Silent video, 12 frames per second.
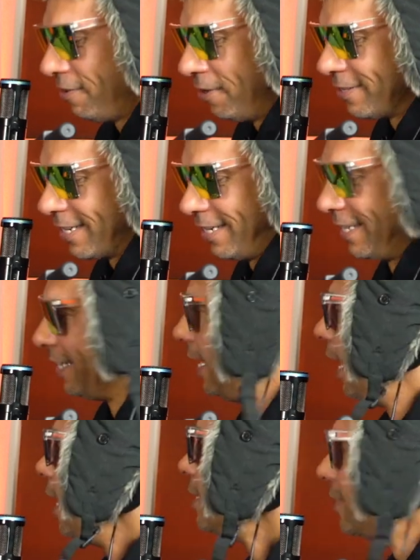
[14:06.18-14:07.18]
I'm asking gonna, you
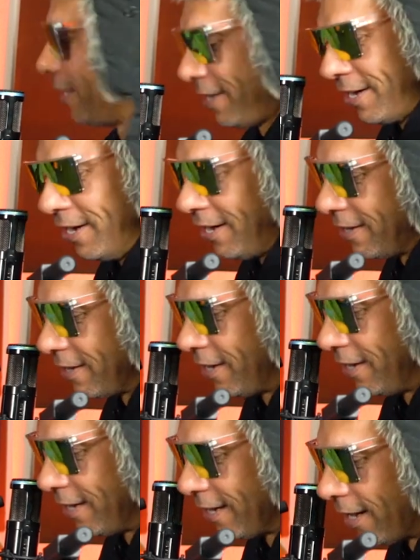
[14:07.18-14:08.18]
guys the no, question. No, no,
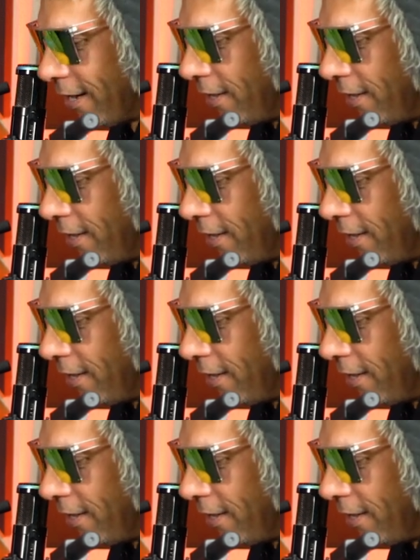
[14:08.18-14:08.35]
but that's good.